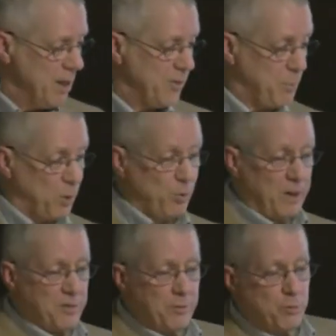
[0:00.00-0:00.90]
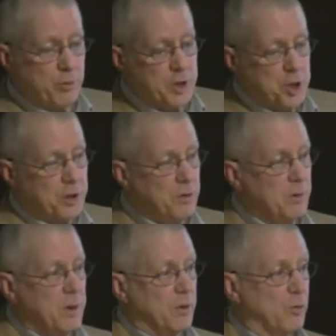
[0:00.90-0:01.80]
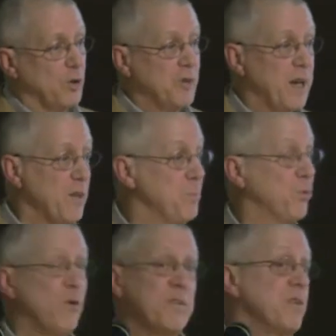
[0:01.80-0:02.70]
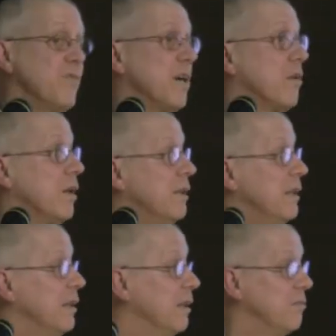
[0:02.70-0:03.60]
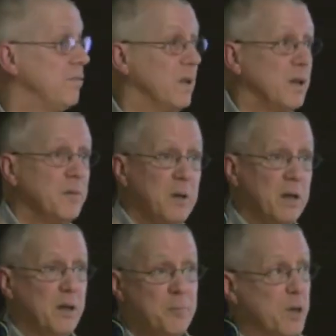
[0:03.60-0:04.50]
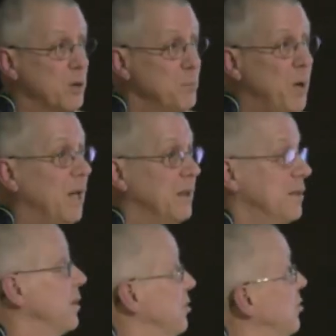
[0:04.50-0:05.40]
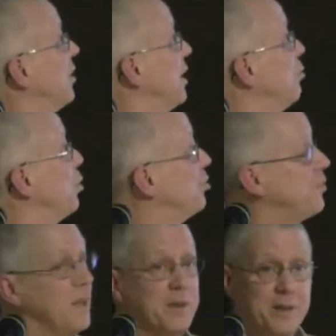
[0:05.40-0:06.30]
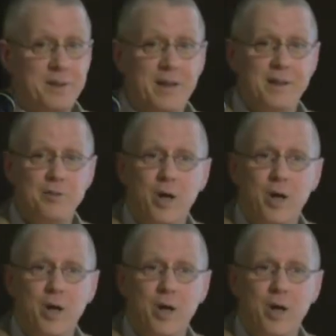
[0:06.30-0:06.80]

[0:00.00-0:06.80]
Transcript: The progressive tradition grows out of the progressive era of, of uh, American politics, Teddy Roosevelt and, and,